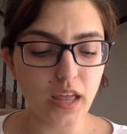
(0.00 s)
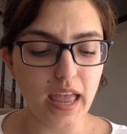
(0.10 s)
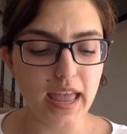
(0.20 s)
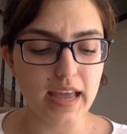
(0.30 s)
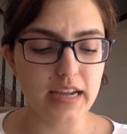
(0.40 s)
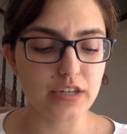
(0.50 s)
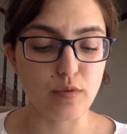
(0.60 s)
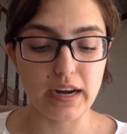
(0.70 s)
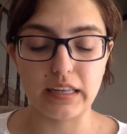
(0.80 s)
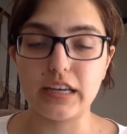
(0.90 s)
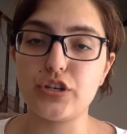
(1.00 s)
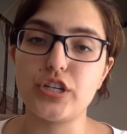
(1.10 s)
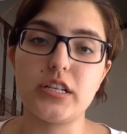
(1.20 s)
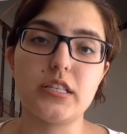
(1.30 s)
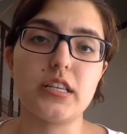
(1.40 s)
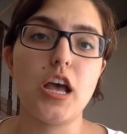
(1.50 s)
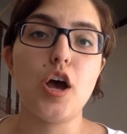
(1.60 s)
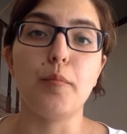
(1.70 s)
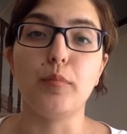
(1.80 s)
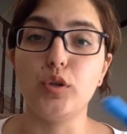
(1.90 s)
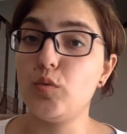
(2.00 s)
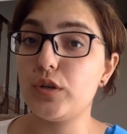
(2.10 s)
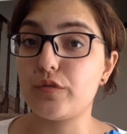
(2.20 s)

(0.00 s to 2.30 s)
and regulations, blue was